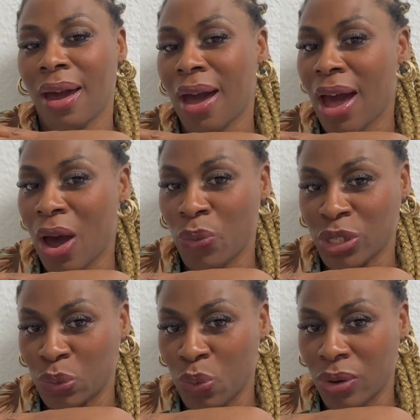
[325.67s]
how
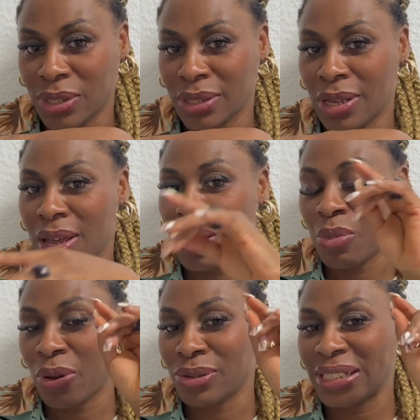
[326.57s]
it works,
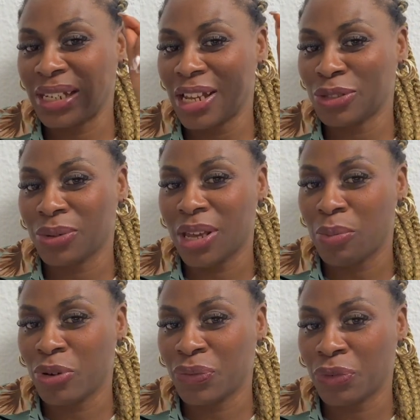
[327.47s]
because the last one I
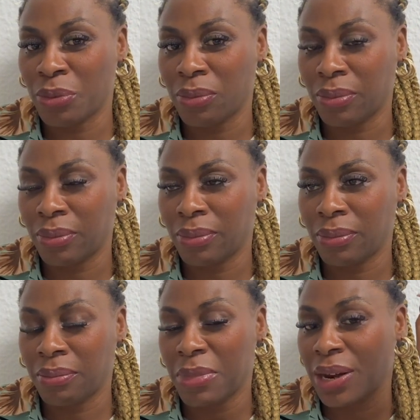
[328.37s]
bought from
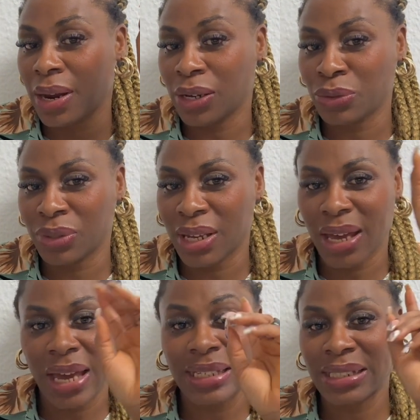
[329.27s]
Mercadona,
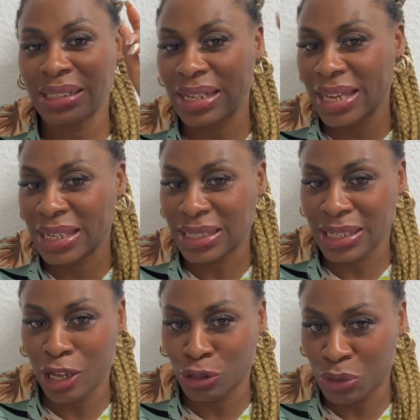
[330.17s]
I didn't like it
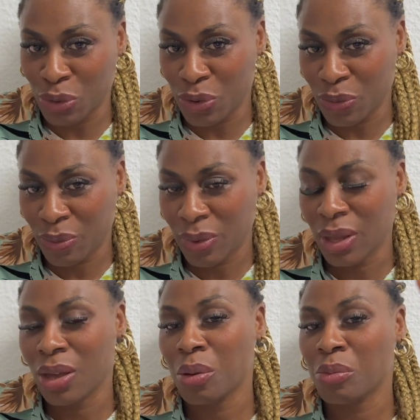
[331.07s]
at all.
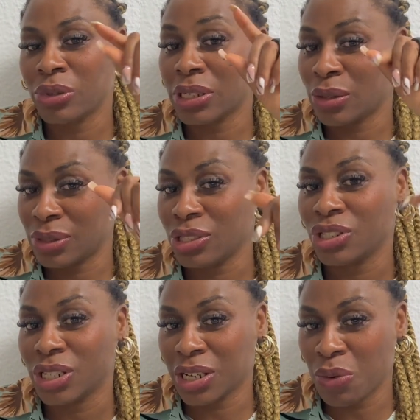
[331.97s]
But I'll still
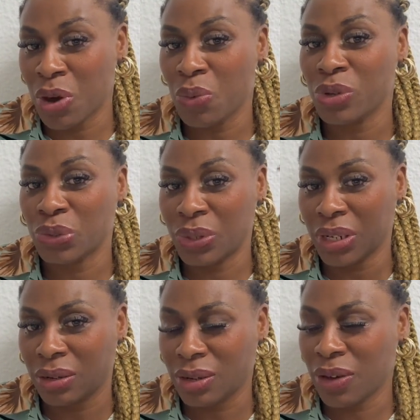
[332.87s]
share that one with you in
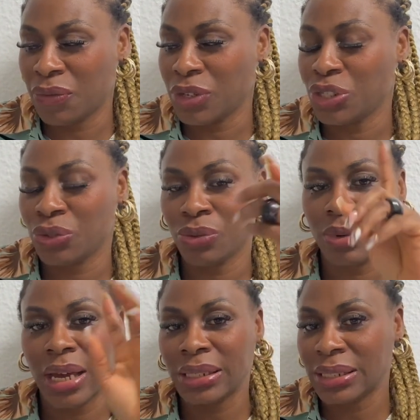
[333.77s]
another video.
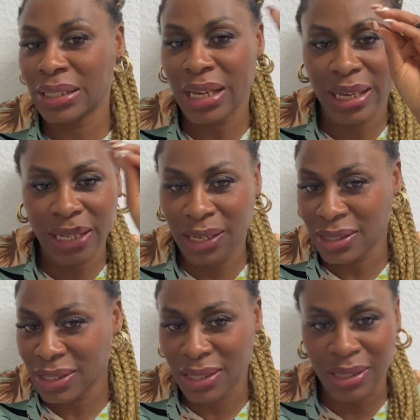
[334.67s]
I didn't like
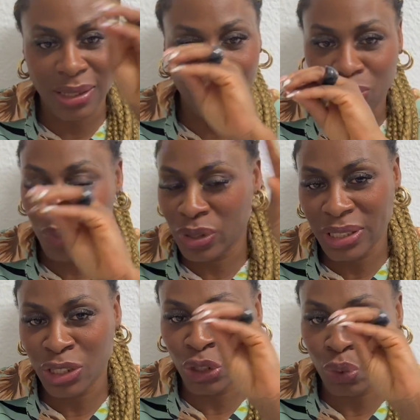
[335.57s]
it. It
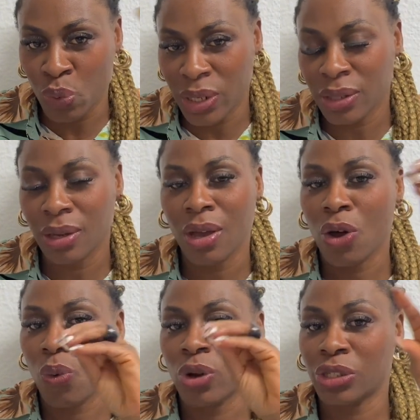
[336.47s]
wasn't doing
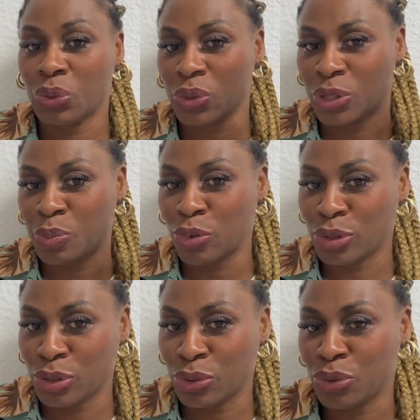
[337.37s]
what it was
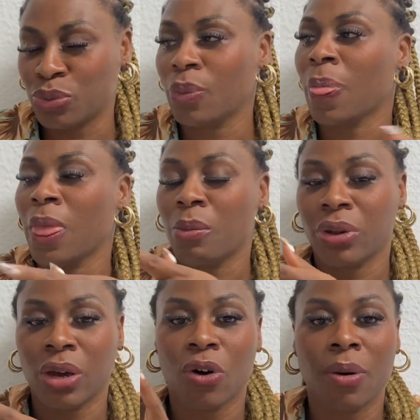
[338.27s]
supposed to do. But
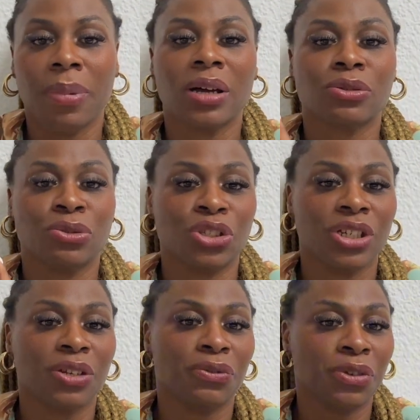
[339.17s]
I'll come back to
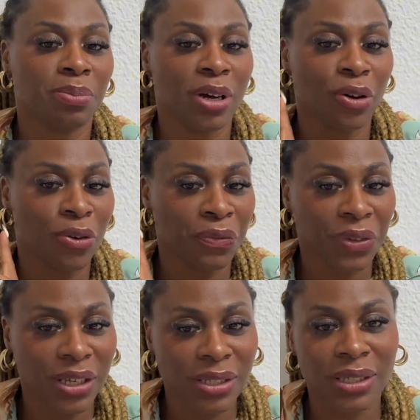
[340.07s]
share the feedback of
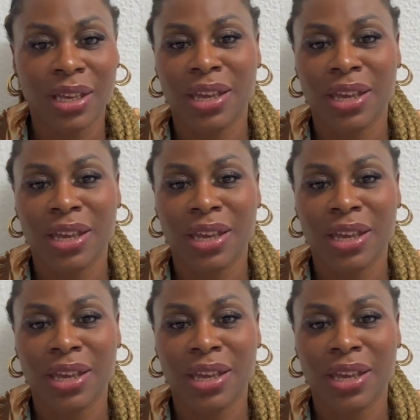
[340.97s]
this.